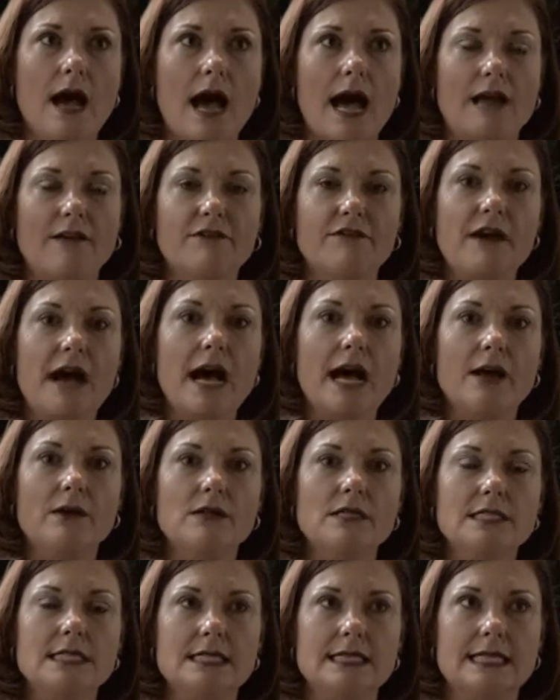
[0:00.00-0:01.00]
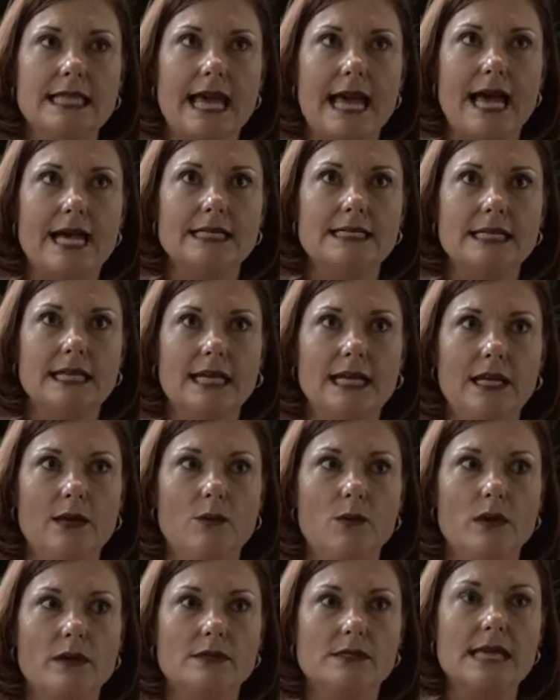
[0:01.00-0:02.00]
I found that he
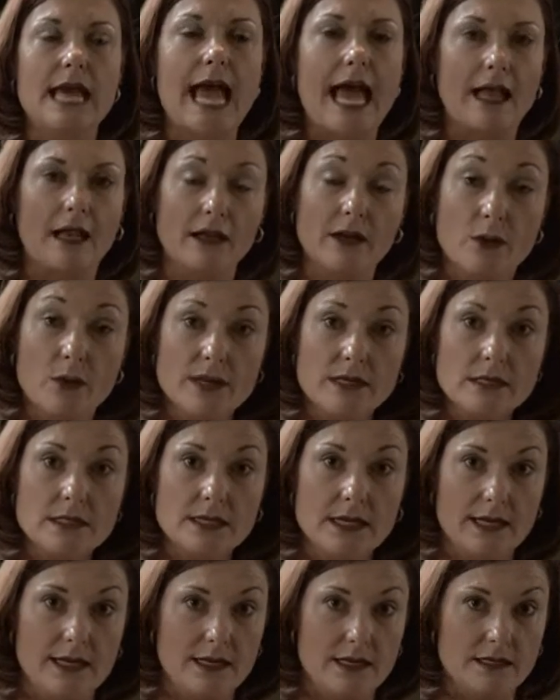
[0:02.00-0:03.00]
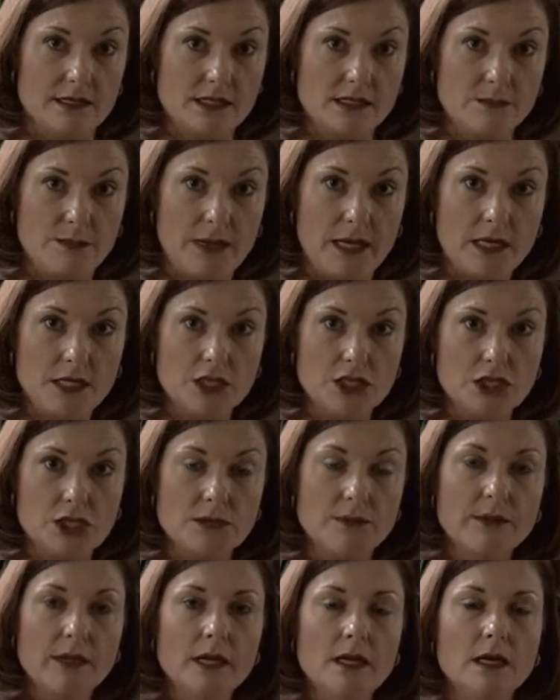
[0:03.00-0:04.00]
was eloquent in his
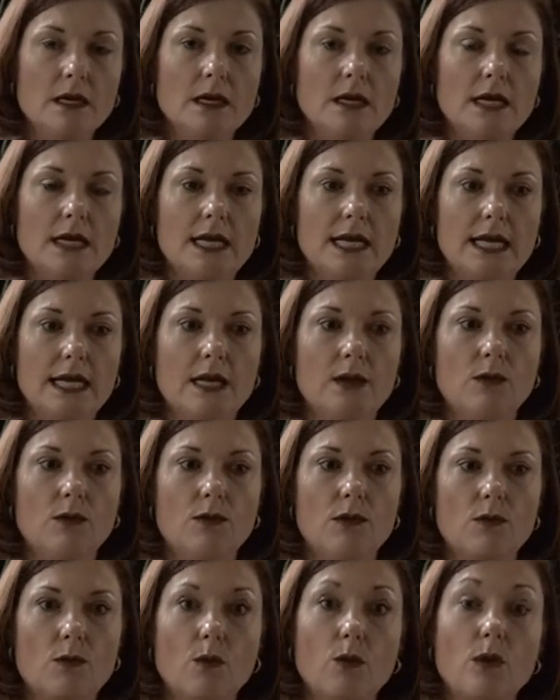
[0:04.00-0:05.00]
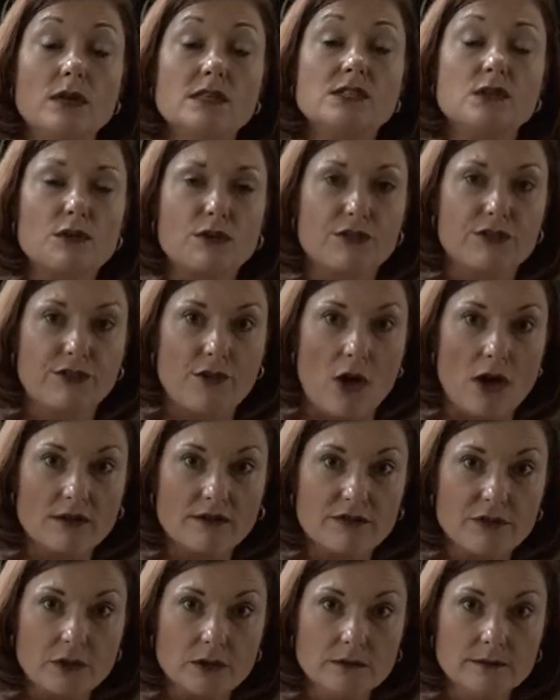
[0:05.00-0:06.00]
speech. He was
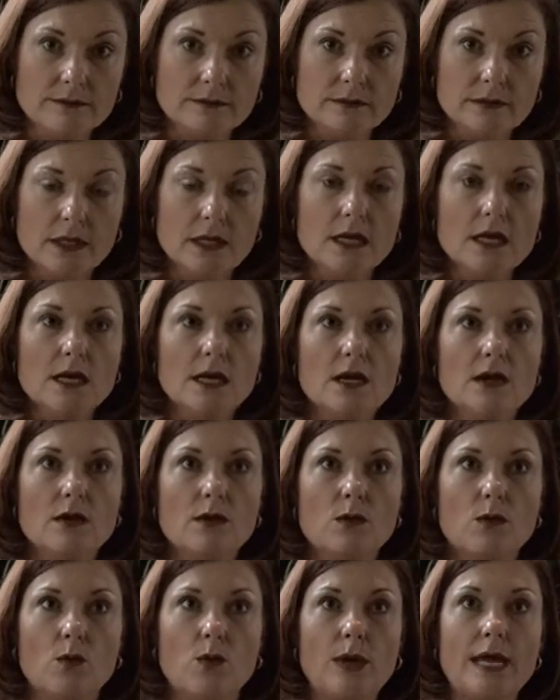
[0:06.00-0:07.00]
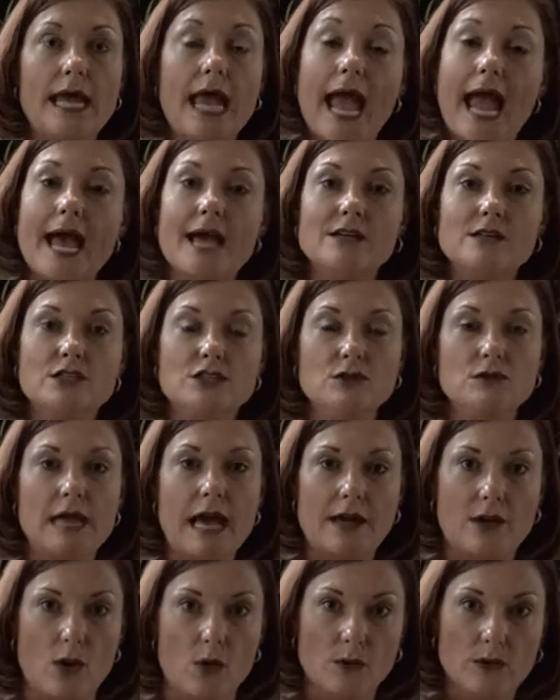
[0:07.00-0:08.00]
thoughtful. We had to
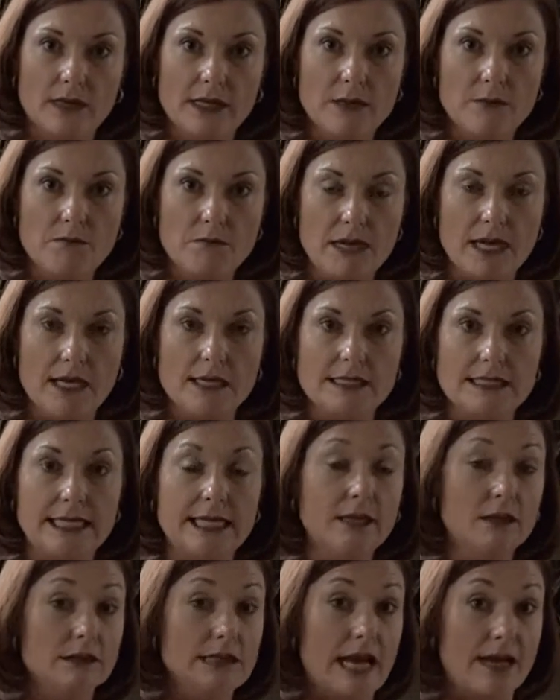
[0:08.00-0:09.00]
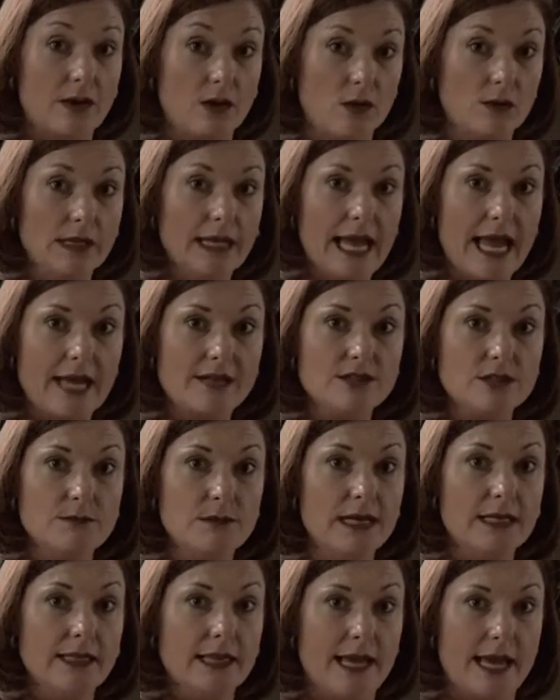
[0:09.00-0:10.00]
not only meet, Neil not only had to
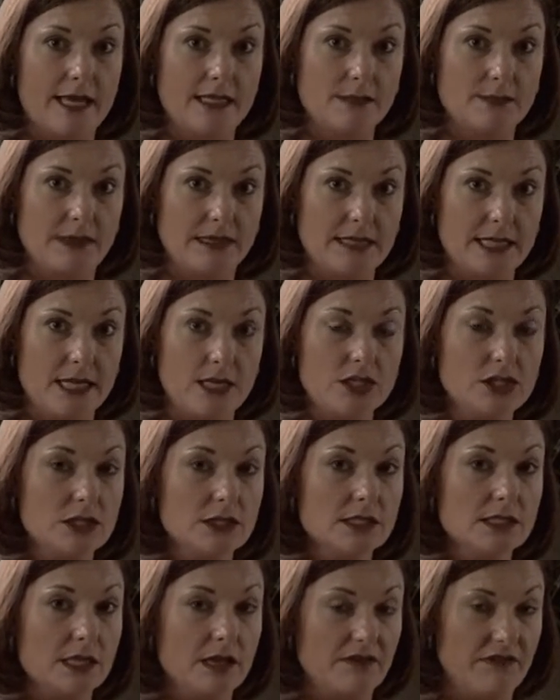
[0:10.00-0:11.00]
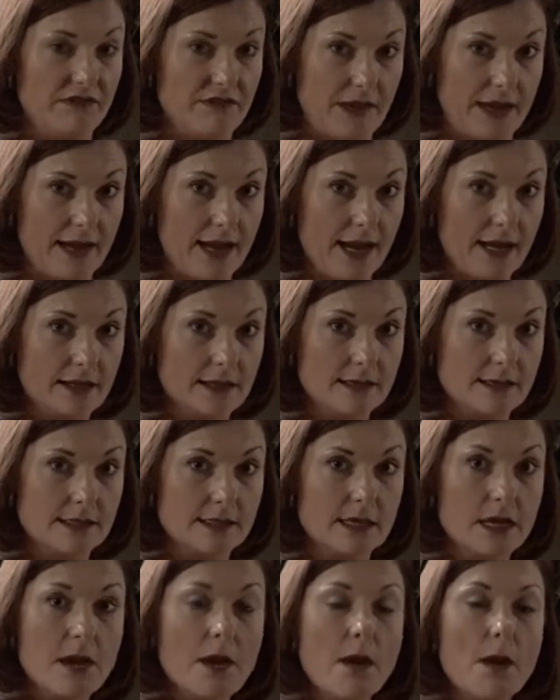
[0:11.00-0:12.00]
meet the expectations of FedEx,